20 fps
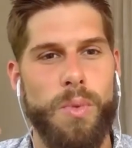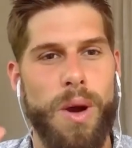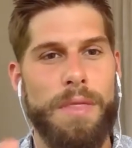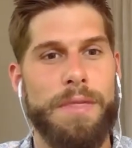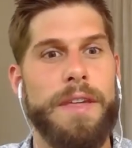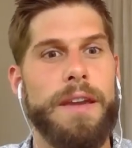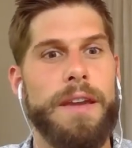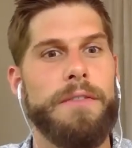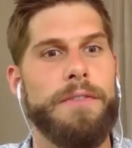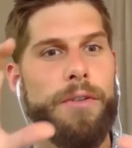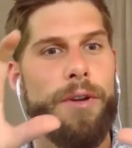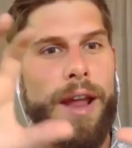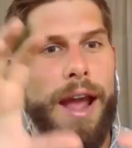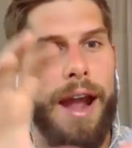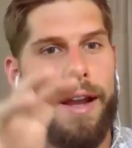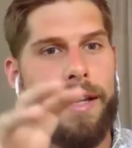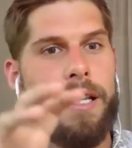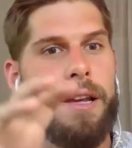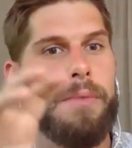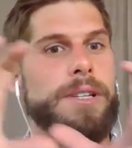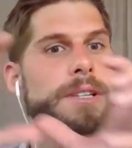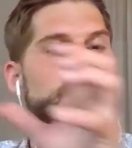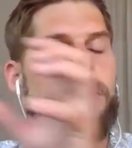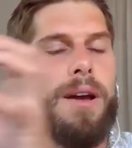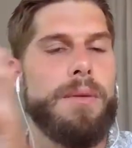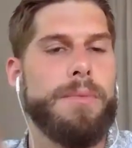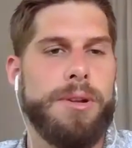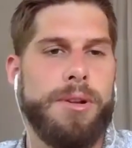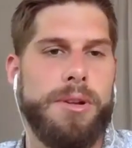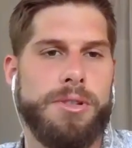one thing for an academic to
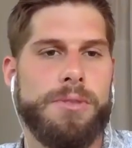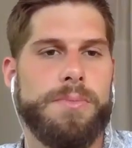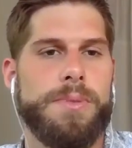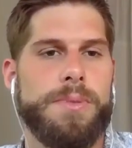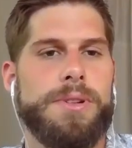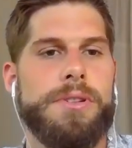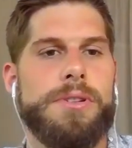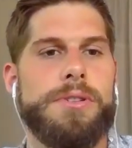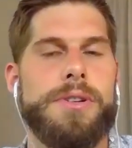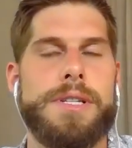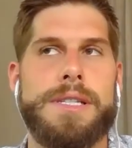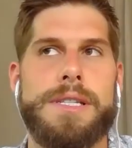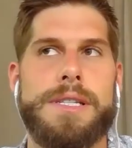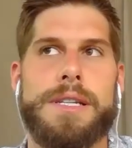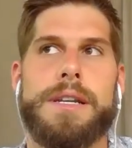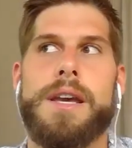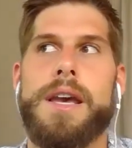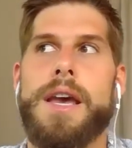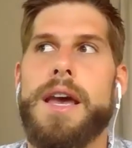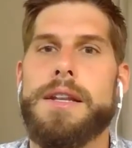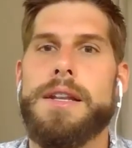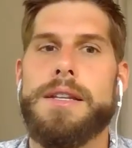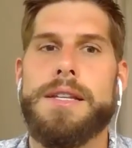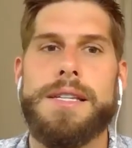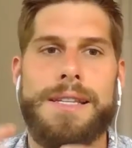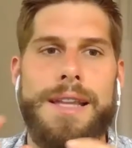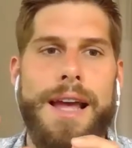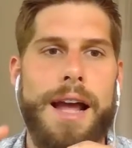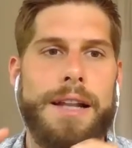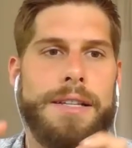become an entrepreneur is to, to
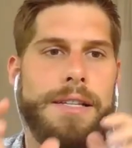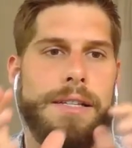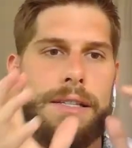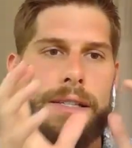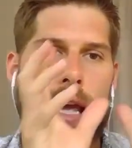start to,